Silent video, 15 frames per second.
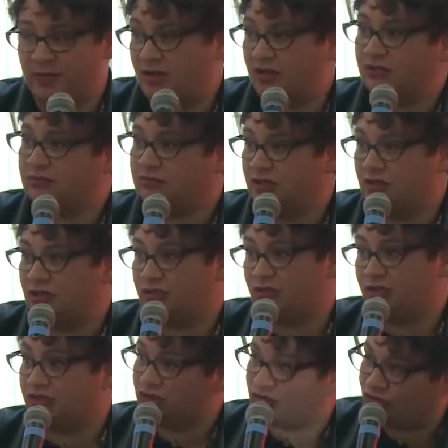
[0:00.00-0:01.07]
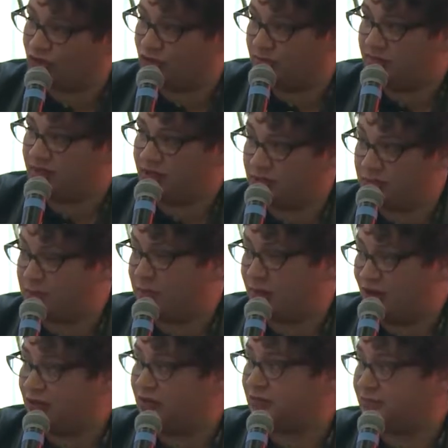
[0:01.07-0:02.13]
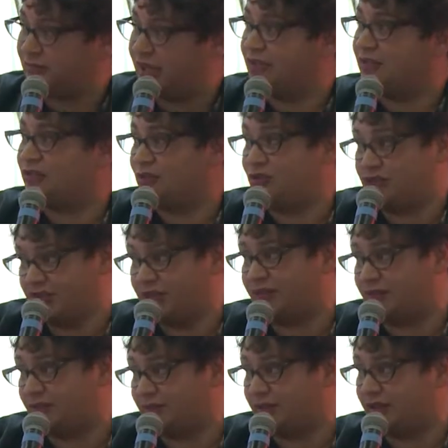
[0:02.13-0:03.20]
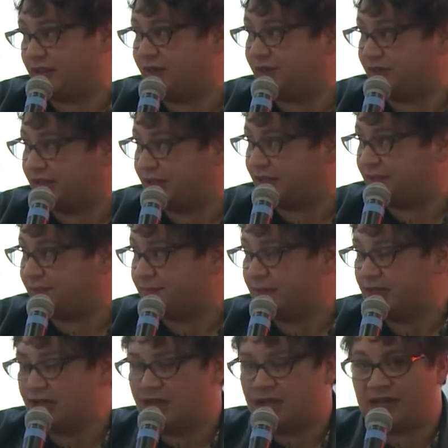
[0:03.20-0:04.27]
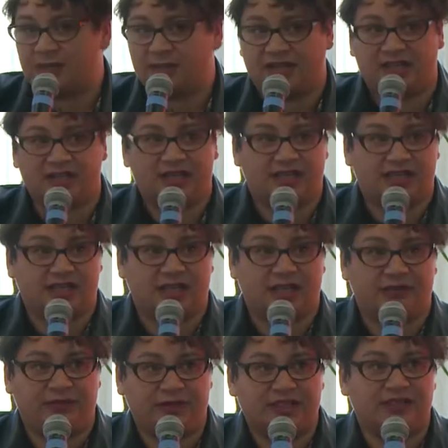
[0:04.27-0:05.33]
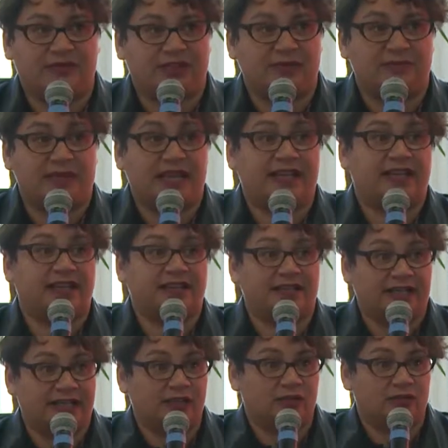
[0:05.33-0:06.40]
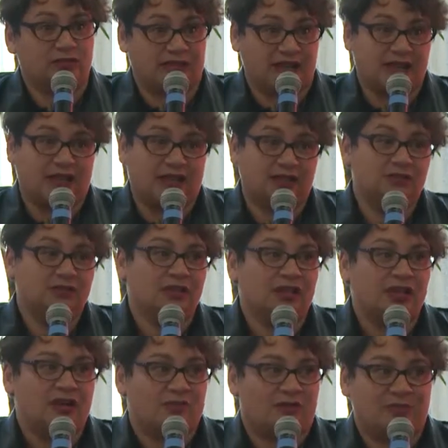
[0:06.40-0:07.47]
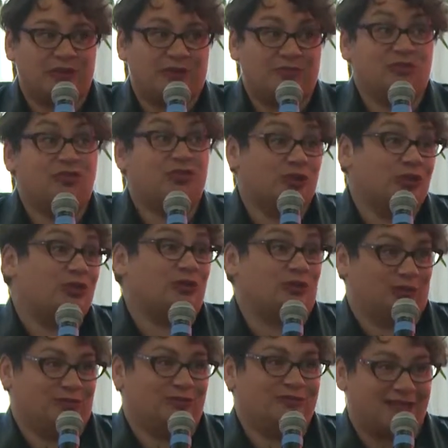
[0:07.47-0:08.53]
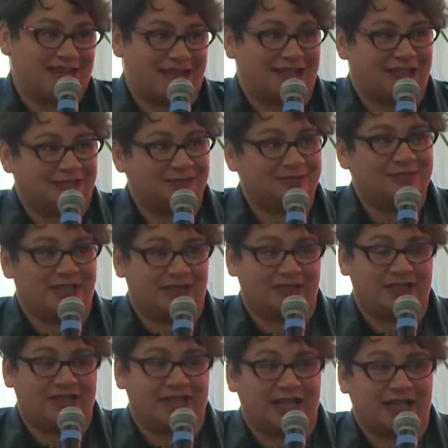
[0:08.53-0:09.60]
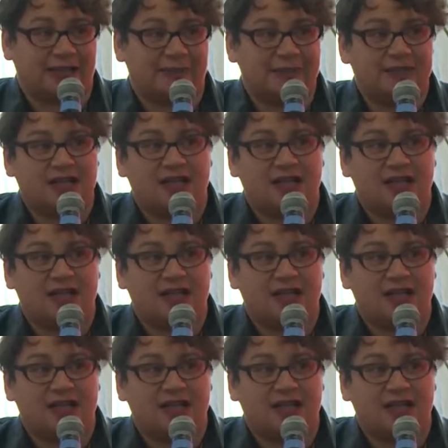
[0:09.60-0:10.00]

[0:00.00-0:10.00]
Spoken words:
pot, to consume their pot, and to share it with their friends. It is effectively making legal now what people do now every day.